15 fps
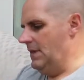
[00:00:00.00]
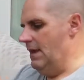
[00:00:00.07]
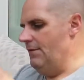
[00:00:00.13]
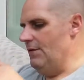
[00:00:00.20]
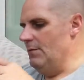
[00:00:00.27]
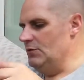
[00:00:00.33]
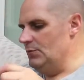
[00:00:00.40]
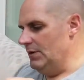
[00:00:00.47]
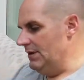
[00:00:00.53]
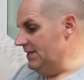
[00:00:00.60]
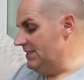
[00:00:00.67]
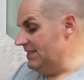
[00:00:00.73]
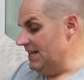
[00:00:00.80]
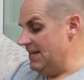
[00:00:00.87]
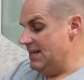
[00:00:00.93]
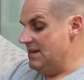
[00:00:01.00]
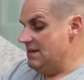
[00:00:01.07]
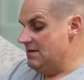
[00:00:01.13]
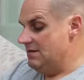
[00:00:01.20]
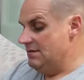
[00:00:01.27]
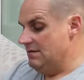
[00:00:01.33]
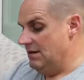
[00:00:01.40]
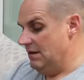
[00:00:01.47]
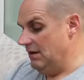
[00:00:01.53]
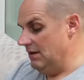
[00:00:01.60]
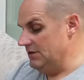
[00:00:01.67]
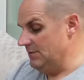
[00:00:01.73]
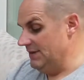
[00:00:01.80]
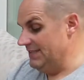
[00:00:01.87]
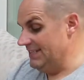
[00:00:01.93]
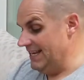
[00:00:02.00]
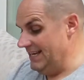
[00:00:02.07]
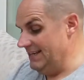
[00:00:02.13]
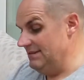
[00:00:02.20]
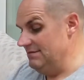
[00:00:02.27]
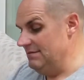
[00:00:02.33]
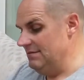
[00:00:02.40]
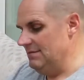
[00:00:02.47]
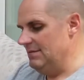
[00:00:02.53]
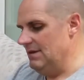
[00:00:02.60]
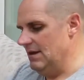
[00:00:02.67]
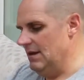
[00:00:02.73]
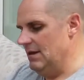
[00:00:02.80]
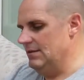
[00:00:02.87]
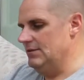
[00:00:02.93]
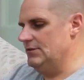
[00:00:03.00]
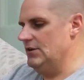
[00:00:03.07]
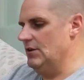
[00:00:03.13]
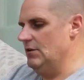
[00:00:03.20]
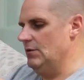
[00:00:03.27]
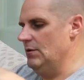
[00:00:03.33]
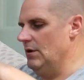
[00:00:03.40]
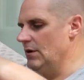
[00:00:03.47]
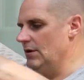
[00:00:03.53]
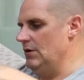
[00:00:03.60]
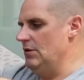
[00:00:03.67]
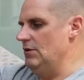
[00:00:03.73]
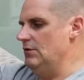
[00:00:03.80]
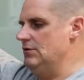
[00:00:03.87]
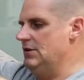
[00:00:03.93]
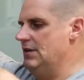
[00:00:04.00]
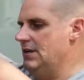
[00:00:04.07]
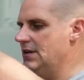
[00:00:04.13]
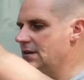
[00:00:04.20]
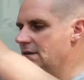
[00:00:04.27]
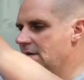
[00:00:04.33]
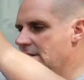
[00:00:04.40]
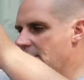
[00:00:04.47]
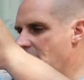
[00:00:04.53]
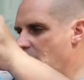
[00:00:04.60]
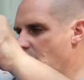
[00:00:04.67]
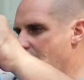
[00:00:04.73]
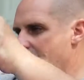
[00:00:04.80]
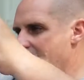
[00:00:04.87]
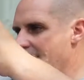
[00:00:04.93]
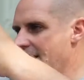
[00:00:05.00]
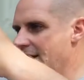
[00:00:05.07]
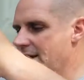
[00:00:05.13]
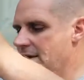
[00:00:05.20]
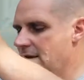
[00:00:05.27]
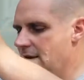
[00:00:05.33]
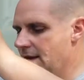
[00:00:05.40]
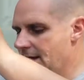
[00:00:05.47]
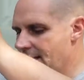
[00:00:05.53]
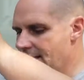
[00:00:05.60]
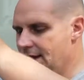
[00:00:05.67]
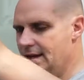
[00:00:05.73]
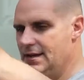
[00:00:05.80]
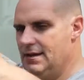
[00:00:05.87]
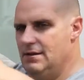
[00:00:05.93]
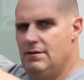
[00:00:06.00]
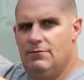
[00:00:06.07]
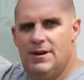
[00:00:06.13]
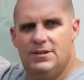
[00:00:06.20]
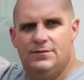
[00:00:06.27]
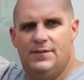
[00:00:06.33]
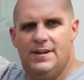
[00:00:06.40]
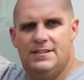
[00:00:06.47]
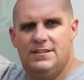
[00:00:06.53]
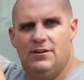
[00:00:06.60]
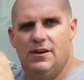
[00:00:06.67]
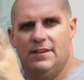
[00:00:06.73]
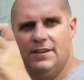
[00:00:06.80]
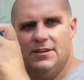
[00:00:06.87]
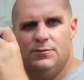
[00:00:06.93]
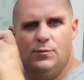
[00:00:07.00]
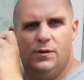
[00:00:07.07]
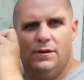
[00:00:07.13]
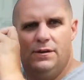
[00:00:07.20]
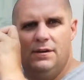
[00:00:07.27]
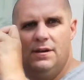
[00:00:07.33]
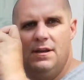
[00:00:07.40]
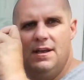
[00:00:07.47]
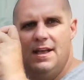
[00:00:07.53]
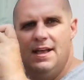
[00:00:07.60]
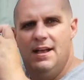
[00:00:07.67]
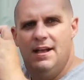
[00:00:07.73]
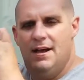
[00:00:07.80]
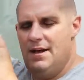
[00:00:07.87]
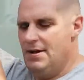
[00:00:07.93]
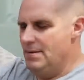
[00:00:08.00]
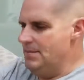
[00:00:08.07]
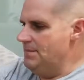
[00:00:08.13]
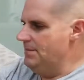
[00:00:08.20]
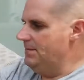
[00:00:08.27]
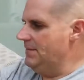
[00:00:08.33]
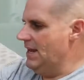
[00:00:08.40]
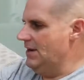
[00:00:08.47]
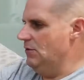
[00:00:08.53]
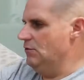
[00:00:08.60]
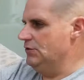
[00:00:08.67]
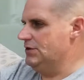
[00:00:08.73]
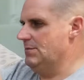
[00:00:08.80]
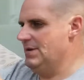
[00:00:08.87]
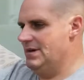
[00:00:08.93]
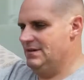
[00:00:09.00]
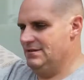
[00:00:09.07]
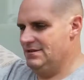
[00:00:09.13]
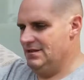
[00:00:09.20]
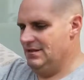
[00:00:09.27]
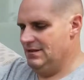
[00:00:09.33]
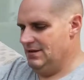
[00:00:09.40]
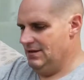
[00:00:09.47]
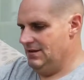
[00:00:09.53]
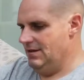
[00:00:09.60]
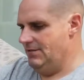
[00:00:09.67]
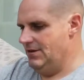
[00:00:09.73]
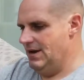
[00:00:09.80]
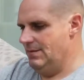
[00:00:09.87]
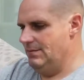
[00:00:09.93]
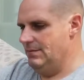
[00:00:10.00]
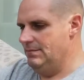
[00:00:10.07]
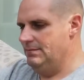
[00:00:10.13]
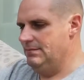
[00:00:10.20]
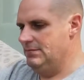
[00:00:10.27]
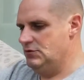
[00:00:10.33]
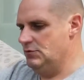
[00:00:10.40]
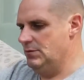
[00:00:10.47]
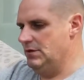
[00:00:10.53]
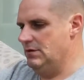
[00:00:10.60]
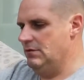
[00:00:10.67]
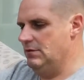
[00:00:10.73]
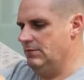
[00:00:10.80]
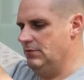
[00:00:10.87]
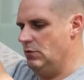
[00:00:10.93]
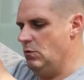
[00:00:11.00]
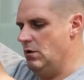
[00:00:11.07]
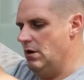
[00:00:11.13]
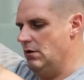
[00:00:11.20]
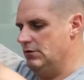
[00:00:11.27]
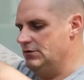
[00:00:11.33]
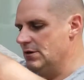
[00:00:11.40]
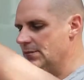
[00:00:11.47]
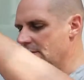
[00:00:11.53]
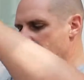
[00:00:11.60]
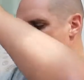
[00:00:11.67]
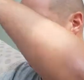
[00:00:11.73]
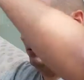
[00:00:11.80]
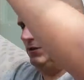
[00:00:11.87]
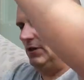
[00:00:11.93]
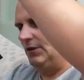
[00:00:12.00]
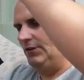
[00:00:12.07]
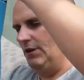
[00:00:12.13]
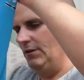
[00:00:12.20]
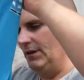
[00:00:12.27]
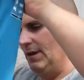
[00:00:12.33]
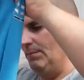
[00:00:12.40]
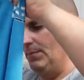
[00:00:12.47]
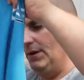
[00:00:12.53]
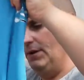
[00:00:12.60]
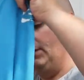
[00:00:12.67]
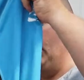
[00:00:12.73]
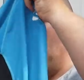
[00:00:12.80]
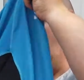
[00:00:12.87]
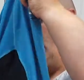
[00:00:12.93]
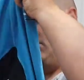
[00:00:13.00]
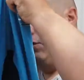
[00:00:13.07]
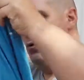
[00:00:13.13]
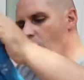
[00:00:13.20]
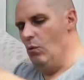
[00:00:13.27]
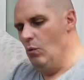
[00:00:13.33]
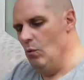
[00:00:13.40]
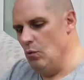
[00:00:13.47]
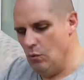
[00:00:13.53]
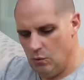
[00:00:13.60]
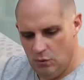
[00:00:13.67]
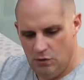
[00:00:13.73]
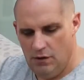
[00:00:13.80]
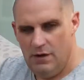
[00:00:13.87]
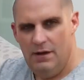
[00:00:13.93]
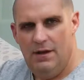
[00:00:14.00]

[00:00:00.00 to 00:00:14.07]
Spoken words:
If I'm swimming in the sea, I like to be seen, so I usually wear a rash vest like this one, and it also means that if I am swimming for quite a long time in the water, I don't get burnt or